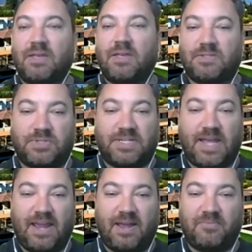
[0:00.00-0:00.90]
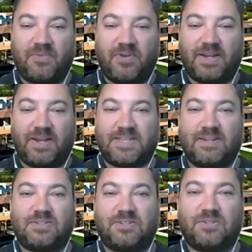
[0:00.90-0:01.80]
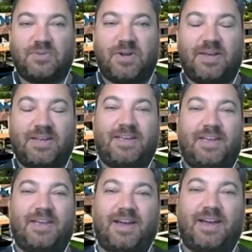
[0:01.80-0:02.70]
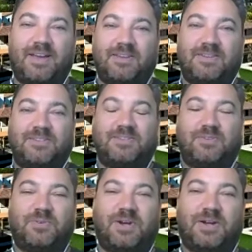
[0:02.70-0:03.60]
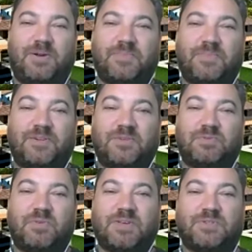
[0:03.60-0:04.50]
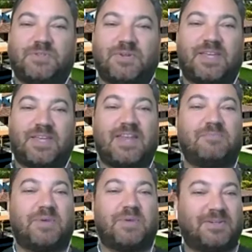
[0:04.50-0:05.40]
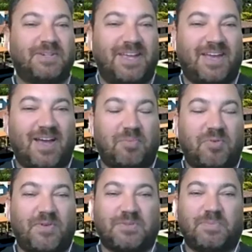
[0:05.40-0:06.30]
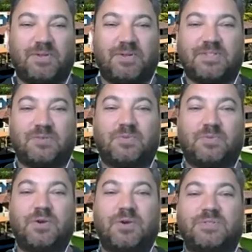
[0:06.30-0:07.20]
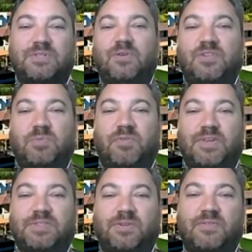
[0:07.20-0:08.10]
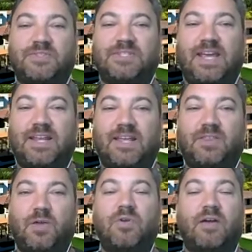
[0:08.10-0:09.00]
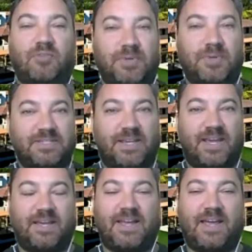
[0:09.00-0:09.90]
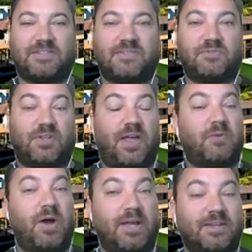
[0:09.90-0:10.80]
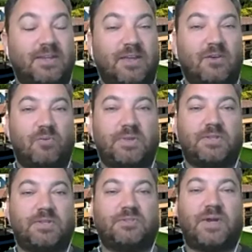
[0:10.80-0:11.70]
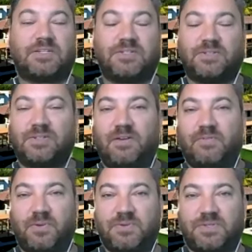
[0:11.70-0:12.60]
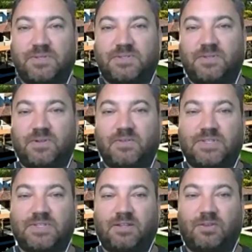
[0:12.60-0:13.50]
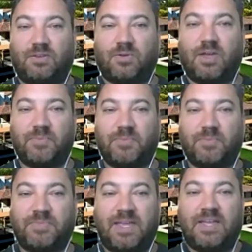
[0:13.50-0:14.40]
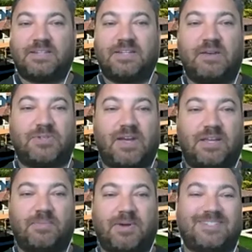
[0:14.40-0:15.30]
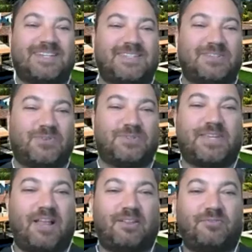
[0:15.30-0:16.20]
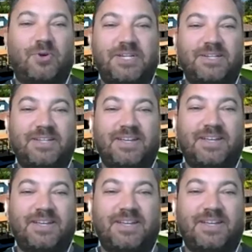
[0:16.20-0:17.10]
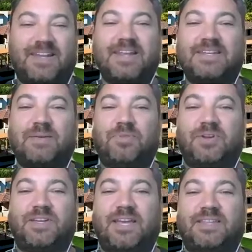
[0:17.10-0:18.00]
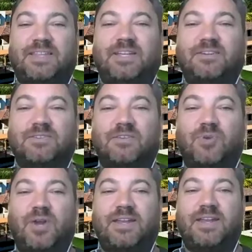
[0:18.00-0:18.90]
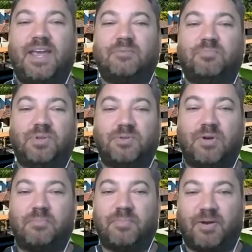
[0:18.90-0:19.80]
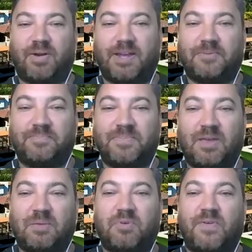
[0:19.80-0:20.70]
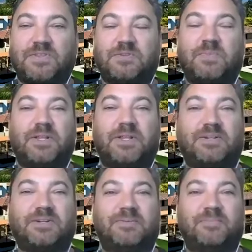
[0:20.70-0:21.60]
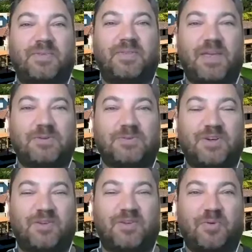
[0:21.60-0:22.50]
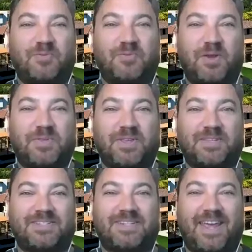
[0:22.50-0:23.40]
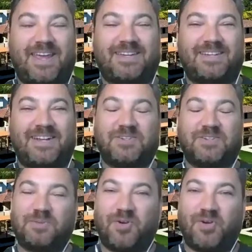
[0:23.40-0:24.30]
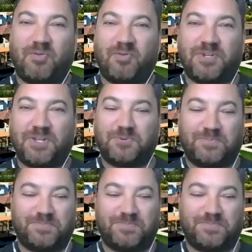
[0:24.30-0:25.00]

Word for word: So today I'm very excited to uh, uh, to um, introduce Professor Ken Miller. Uh, Professor Miller is the Rose Associate Professor of State and Local Government, and as of July first, will be the Director of the Rose Institute of State and Local Government. Today we're talking about Texas versus California, an in-depth look at the leaders of Red and Blue America. Professor Miller, thank you so much for being with us today. I turn the program over to you.